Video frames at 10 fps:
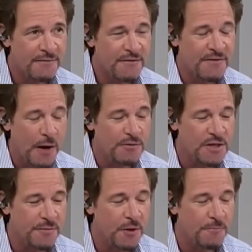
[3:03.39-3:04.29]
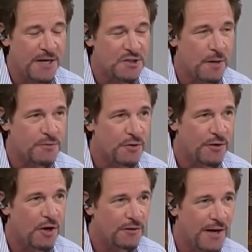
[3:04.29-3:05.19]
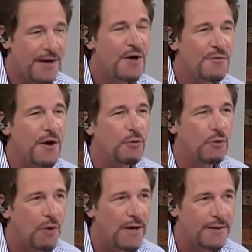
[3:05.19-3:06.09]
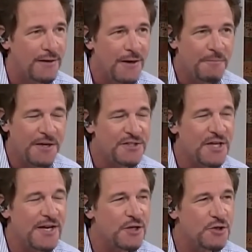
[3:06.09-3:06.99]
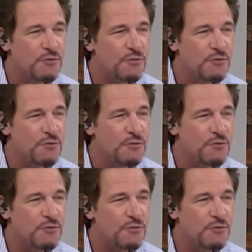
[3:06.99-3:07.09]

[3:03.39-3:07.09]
was going to be their best opportunity all day, they were right, because they didn't